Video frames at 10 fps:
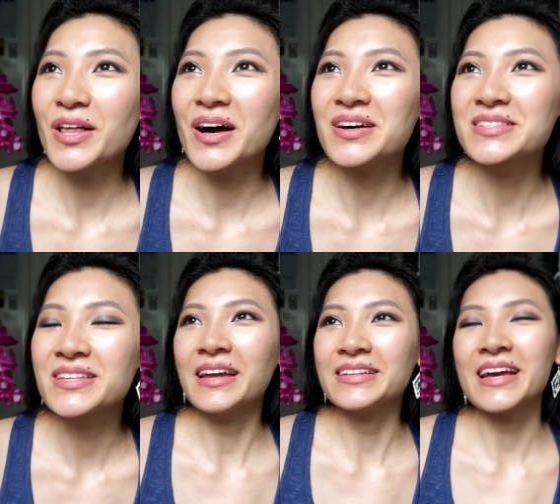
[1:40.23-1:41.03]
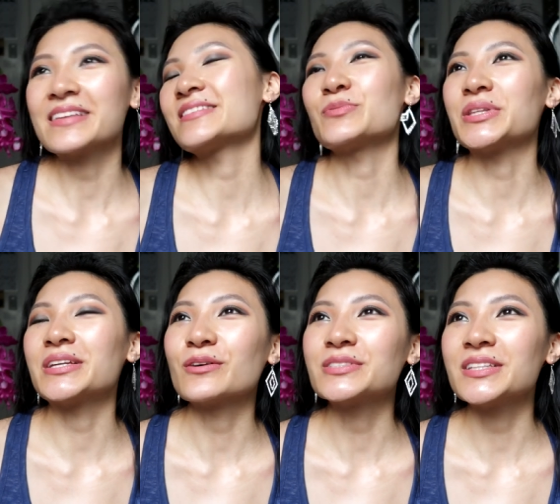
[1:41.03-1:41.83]
floss, and yet when
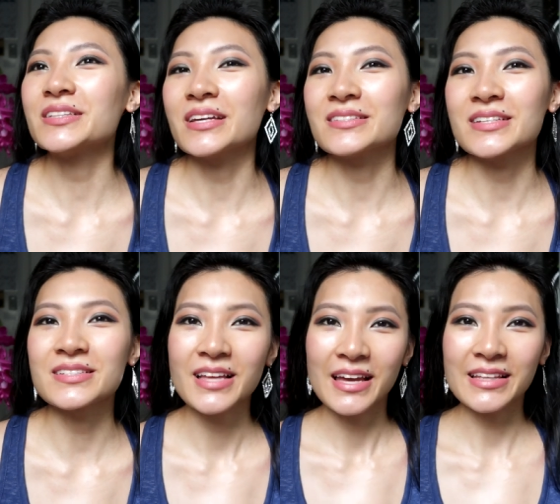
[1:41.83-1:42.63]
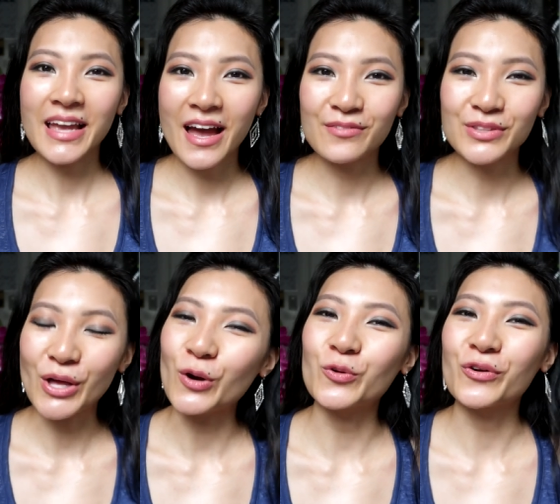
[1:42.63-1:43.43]
they go to the dentist, they have
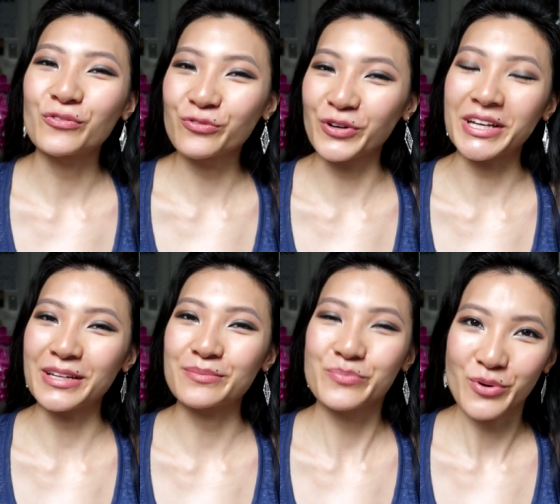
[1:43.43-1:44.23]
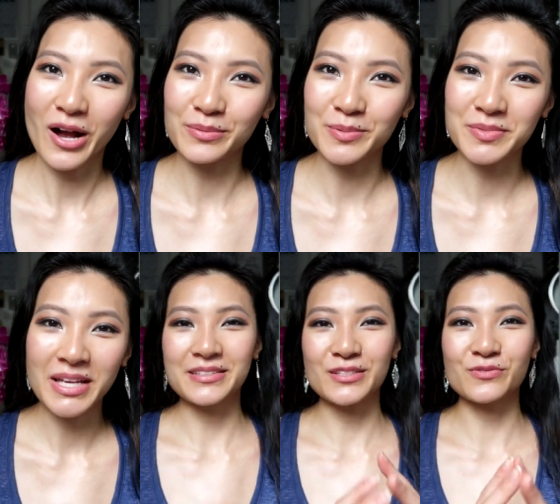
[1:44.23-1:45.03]
no freaking problems.
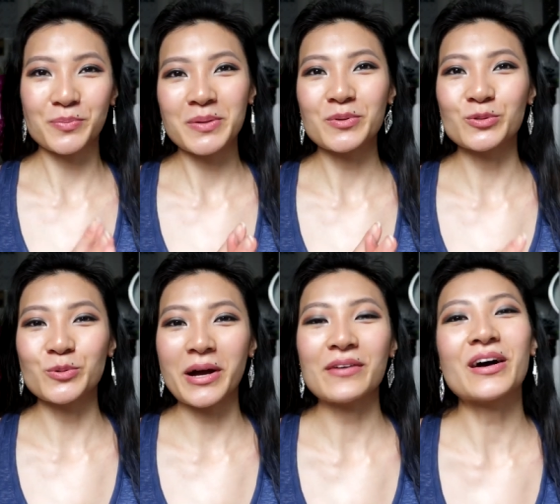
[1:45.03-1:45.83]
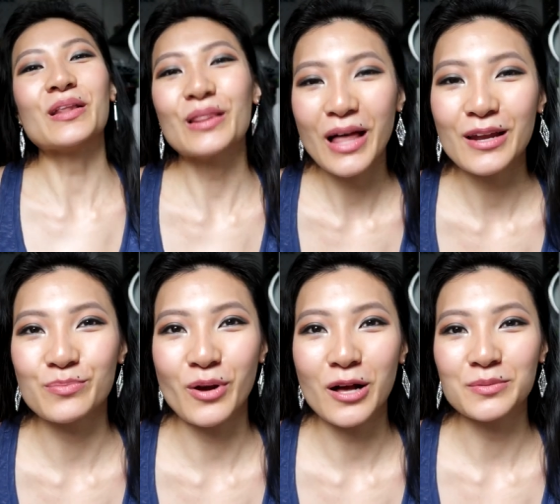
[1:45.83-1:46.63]
This is for people who have have a lot
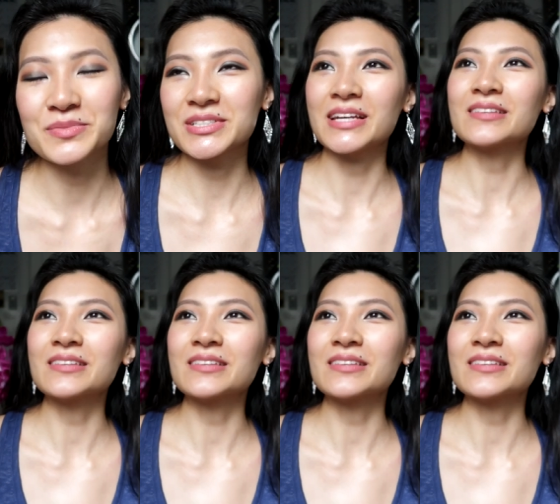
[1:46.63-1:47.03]
of problems,